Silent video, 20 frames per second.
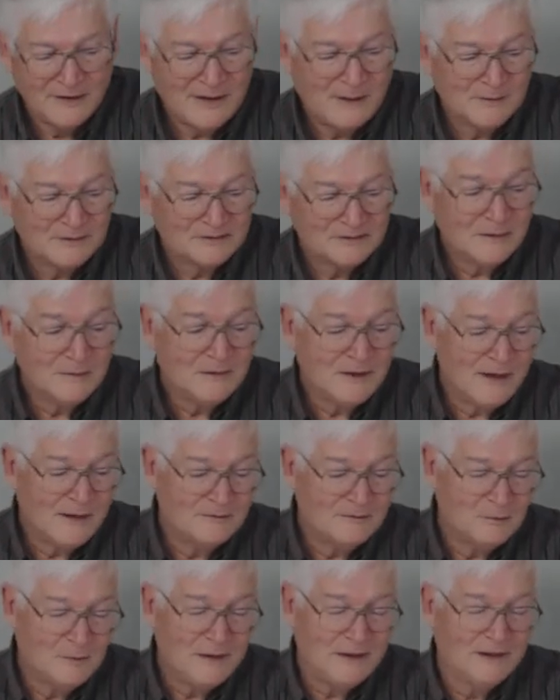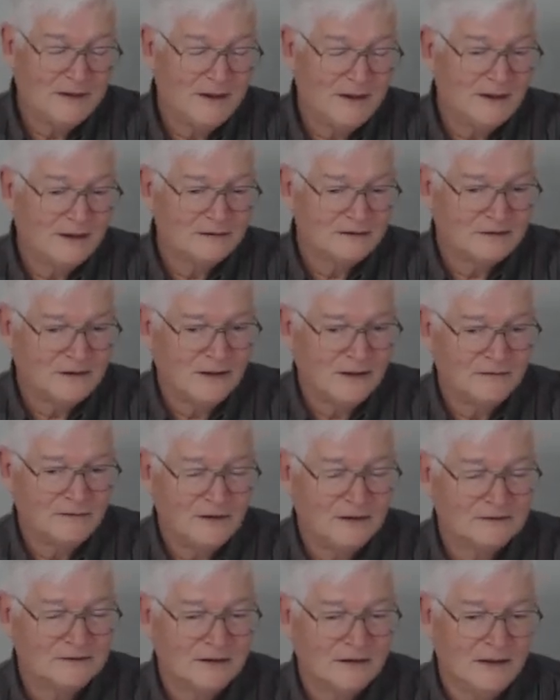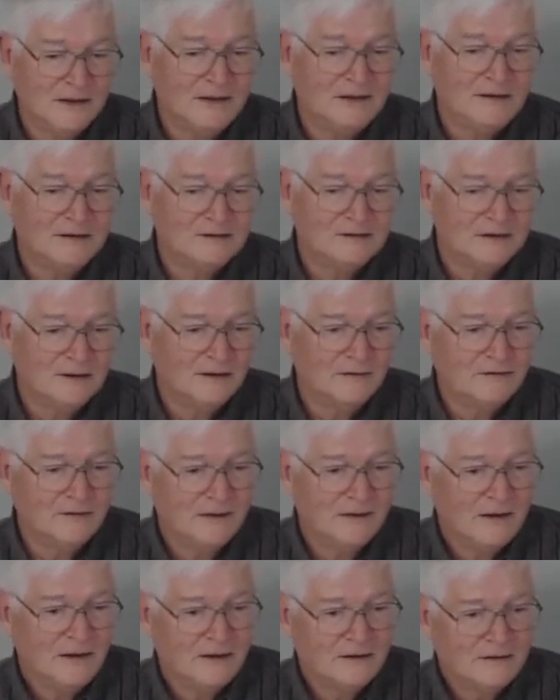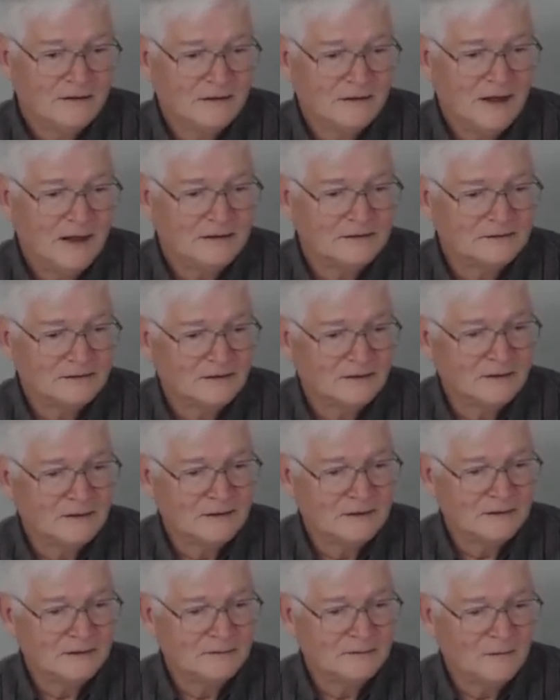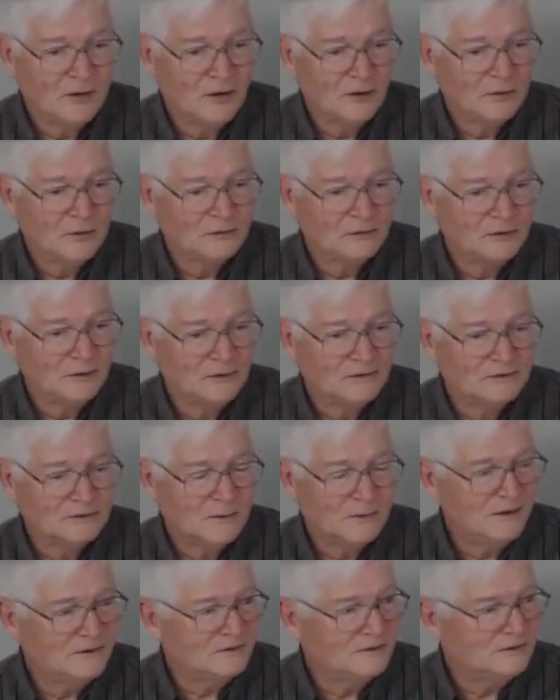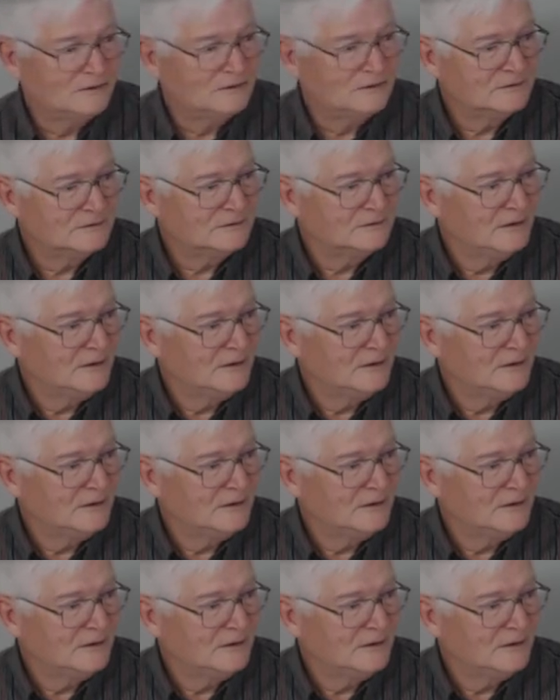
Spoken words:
Yeah, but sometimes big ticket stuff doesn't lend itself to nice little multiple choice questions.